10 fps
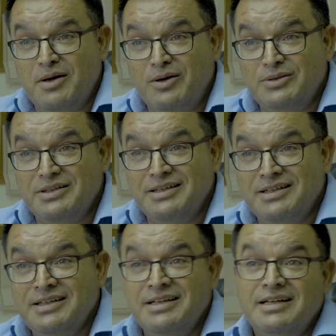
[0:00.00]
melody.
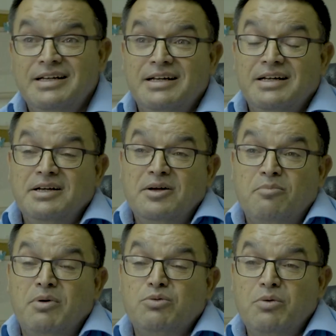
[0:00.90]

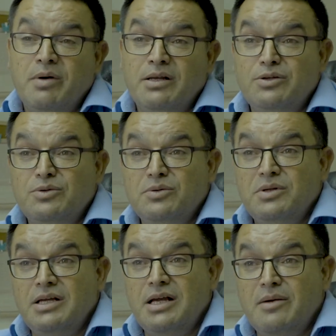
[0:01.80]
But we went to
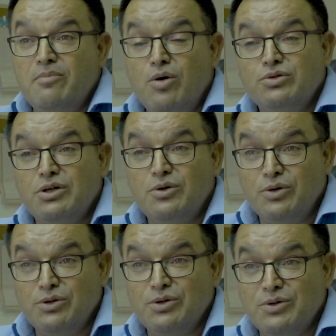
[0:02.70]
the modern
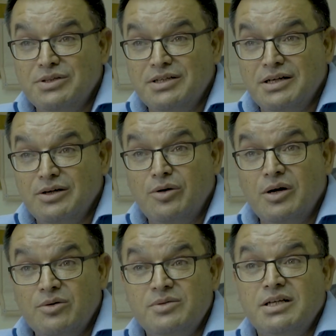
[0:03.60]
Orthodox synagogue
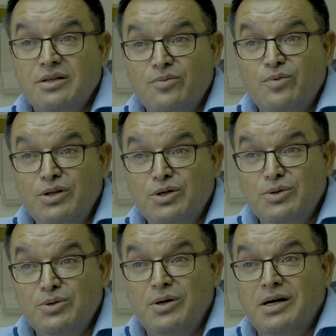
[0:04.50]
and we said, will
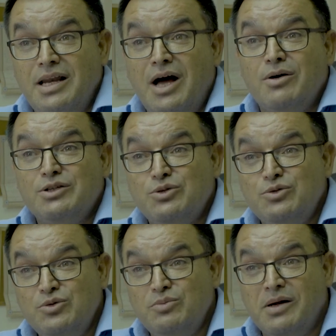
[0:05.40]
you allow us to
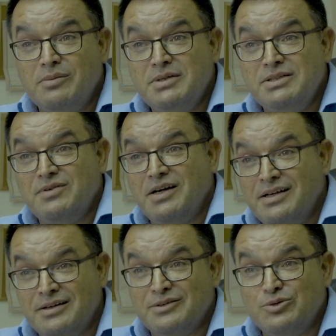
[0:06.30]
do bar mitzvah
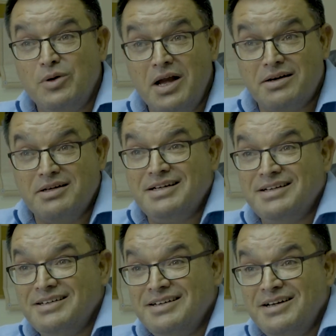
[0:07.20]
here to
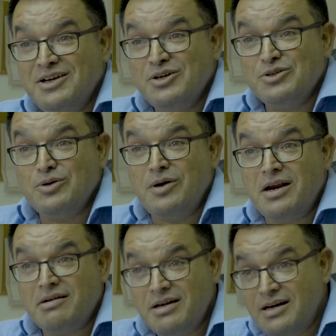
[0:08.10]
Eric? So
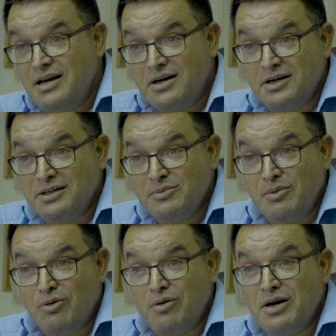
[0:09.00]
Eric learned
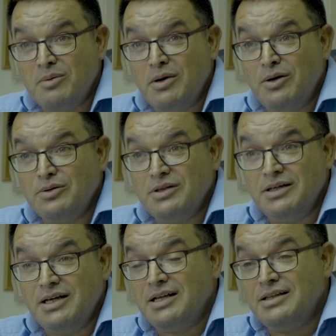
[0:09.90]
Moroccan
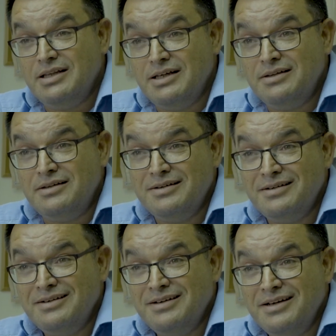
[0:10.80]
melody and did
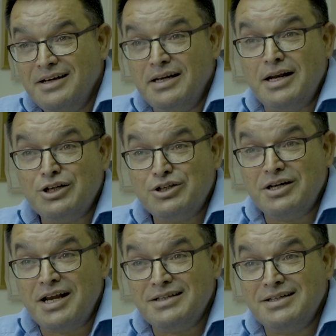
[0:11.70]
in
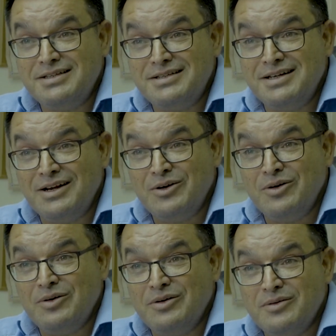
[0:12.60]
Ashkenazic
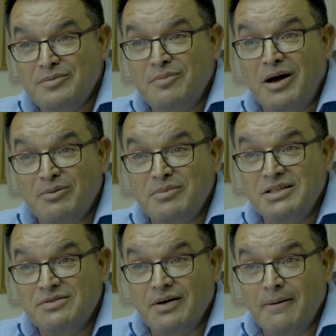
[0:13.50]
synagogue bar
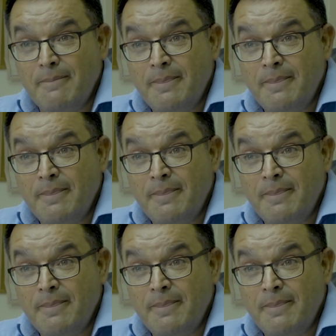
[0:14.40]
mitzvah.